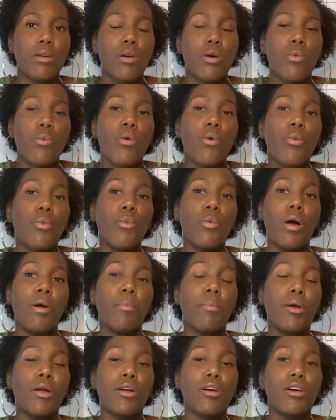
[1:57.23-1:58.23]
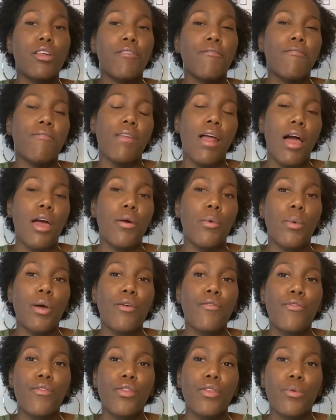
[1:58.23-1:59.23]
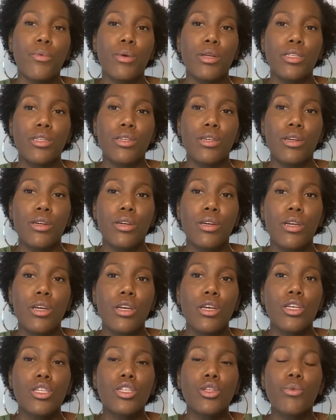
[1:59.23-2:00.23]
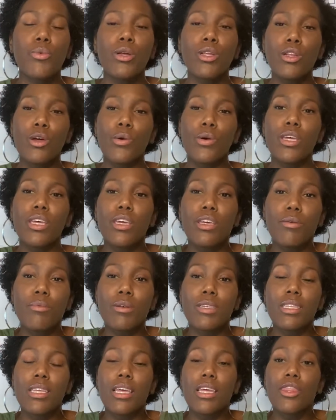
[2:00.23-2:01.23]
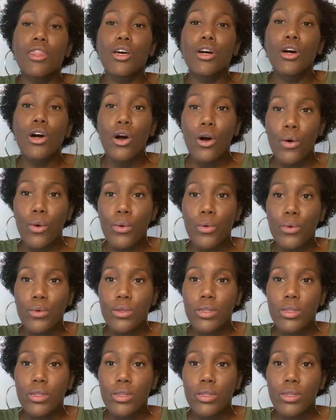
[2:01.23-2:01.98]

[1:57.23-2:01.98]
Well, one bird couldn't fly away for the winter, so we know he was in the cold.